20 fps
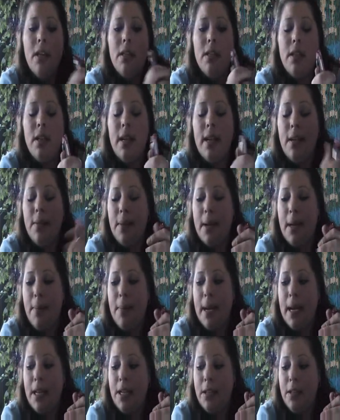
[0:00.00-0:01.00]
So anyway,
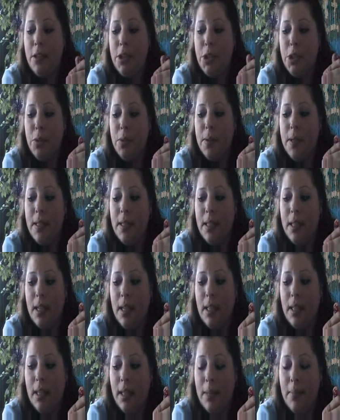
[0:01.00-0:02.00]
back to the jewelry
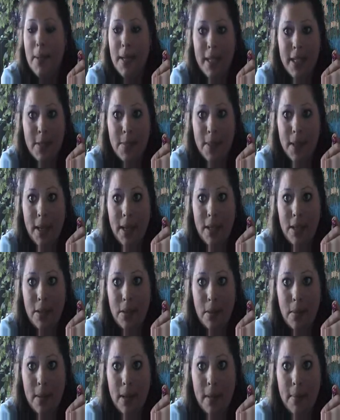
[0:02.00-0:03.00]
thing. Let me explain to
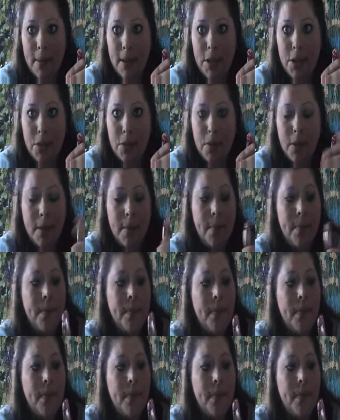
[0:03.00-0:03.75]
you about my jewelry.